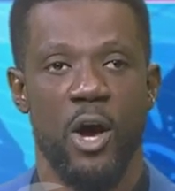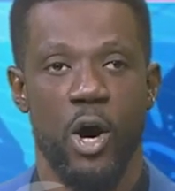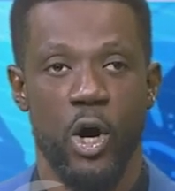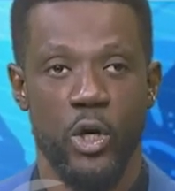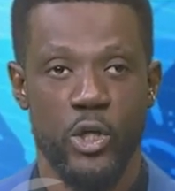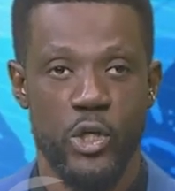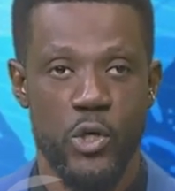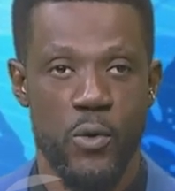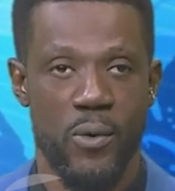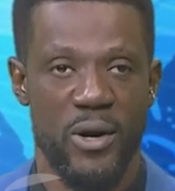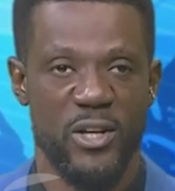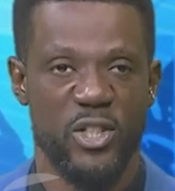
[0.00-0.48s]

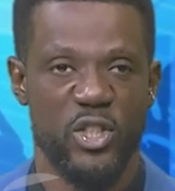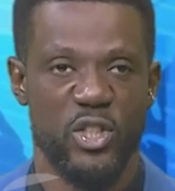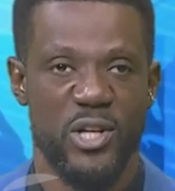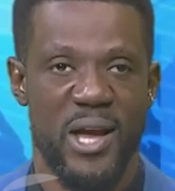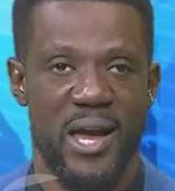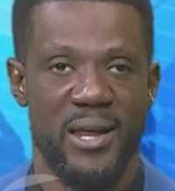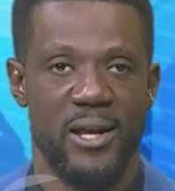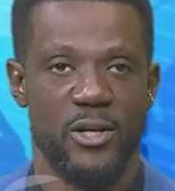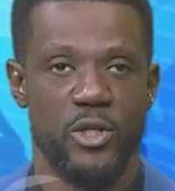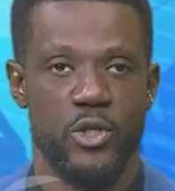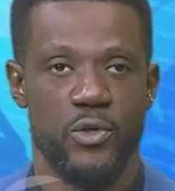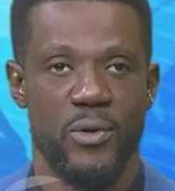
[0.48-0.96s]
A U S
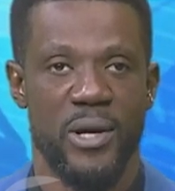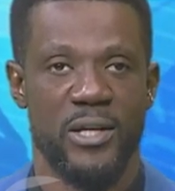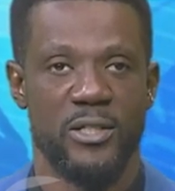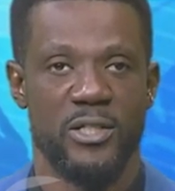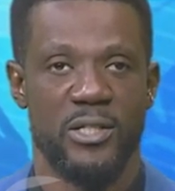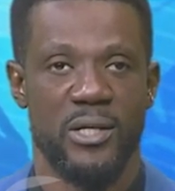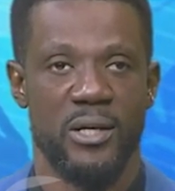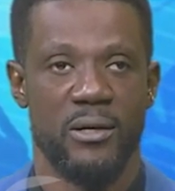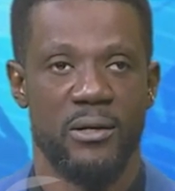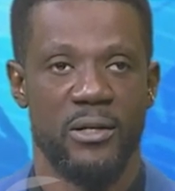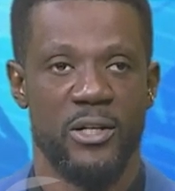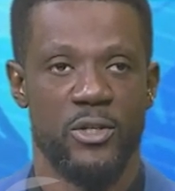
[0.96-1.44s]
China
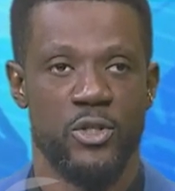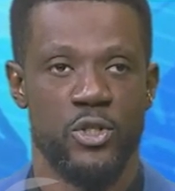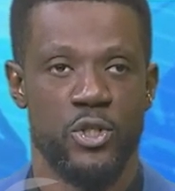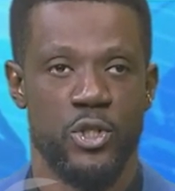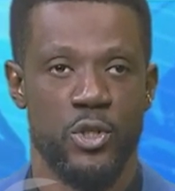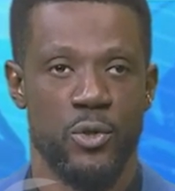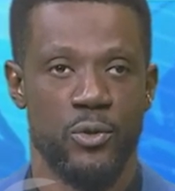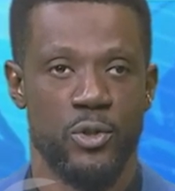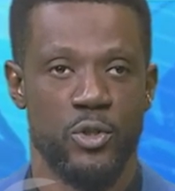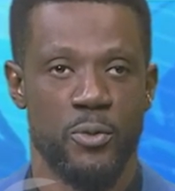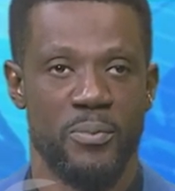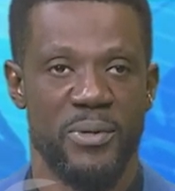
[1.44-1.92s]
trade deal is
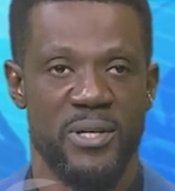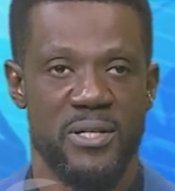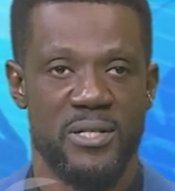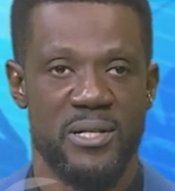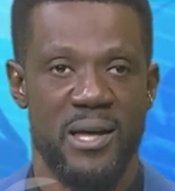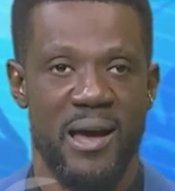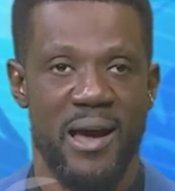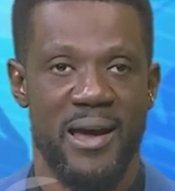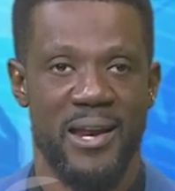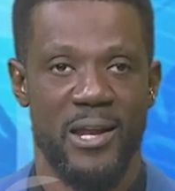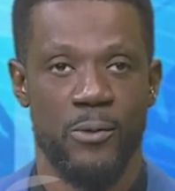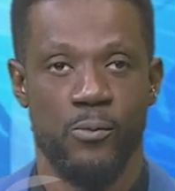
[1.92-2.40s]
due to be
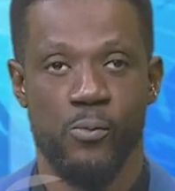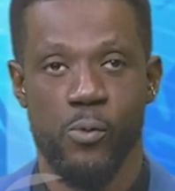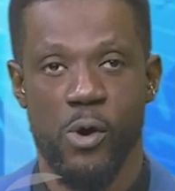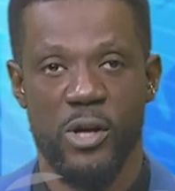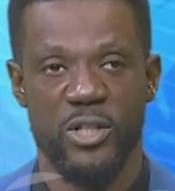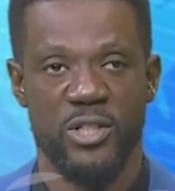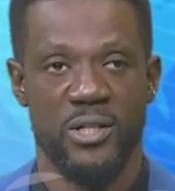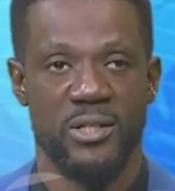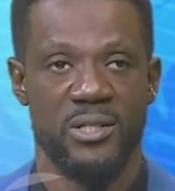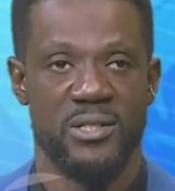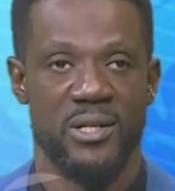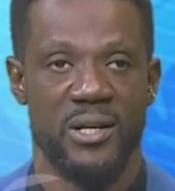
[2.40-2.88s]
signed in
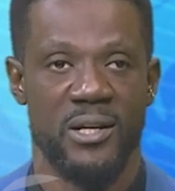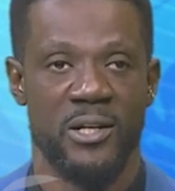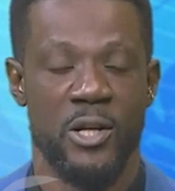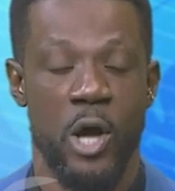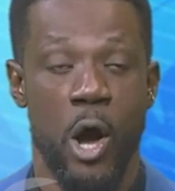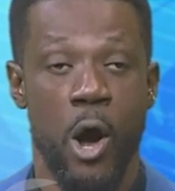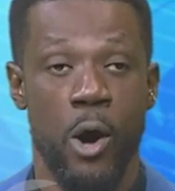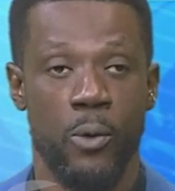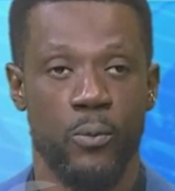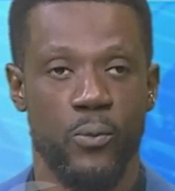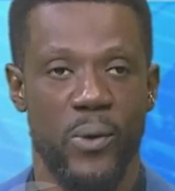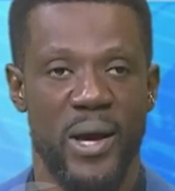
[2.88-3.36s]

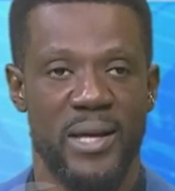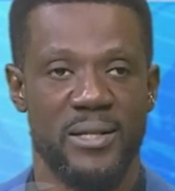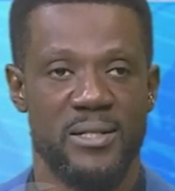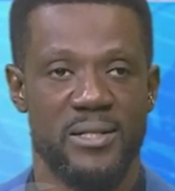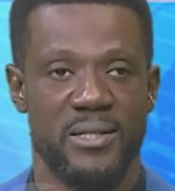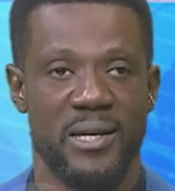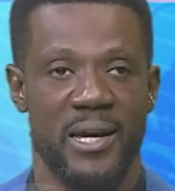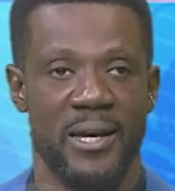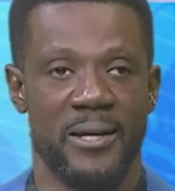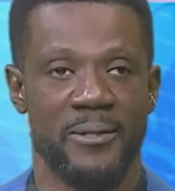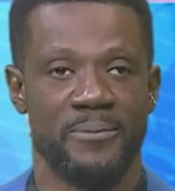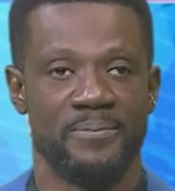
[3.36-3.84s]
Washington on
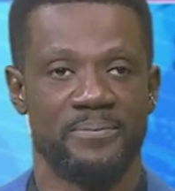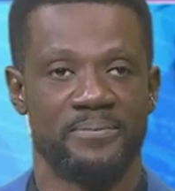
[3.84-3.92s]
Wednesday.